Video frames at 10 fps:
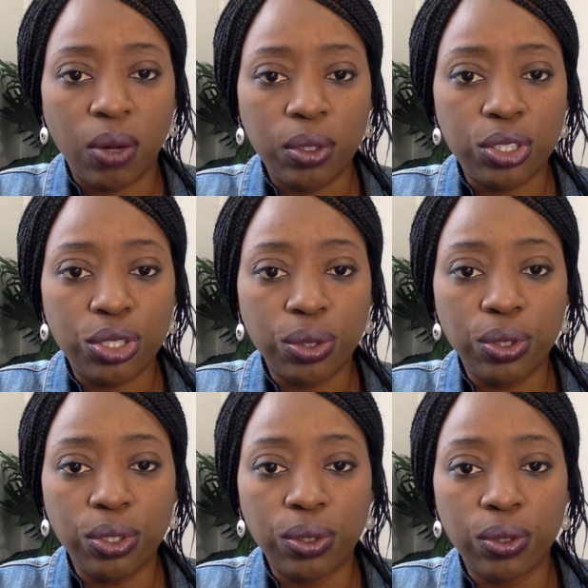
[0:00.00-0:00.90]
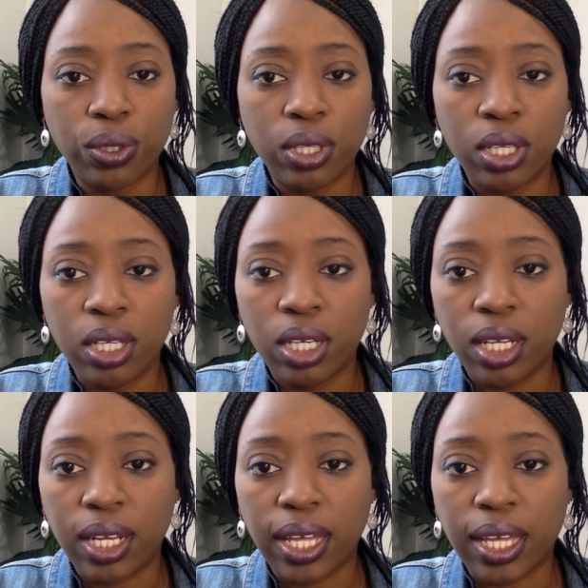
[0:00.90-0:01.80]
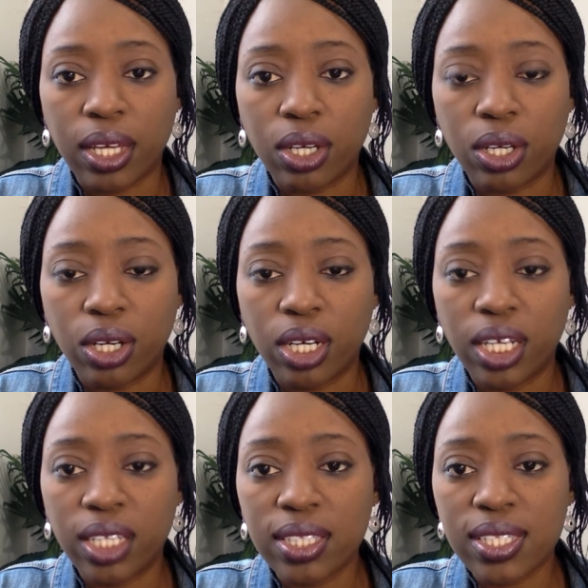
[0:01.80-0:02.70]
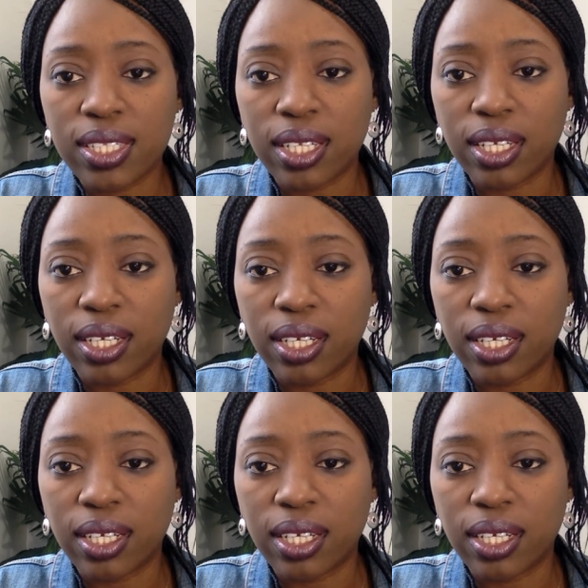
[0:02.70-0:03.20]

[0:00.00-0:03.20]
want to show you like earnings.